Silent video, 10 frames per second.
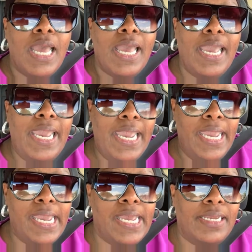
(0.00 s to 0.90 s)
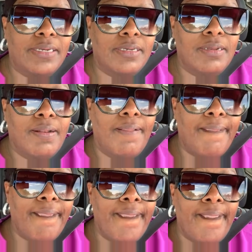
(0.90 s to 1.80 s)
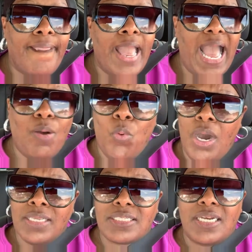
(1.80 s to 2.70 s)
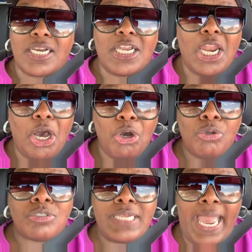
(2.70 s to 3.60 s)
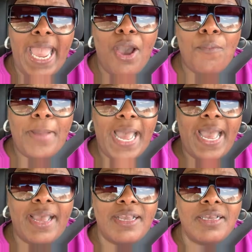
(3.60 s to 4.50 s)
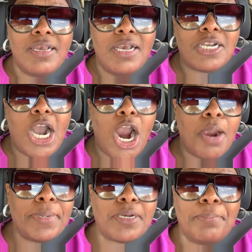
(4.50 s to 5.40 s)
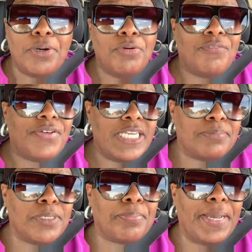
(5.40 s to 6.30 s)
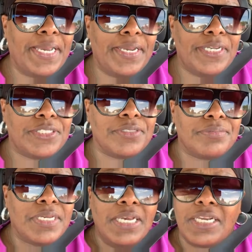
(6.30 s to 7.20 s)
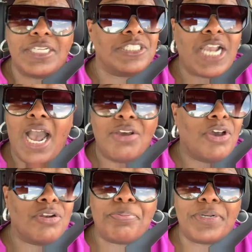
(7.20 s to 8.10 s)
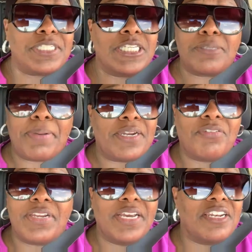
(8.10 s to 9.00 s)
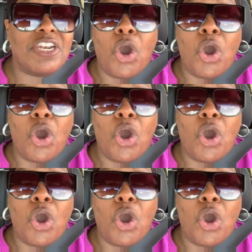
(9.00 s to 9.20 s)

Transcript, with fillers: And I was gonna close down my Carmen CaBoom Facebook page because y'all don't participate over there no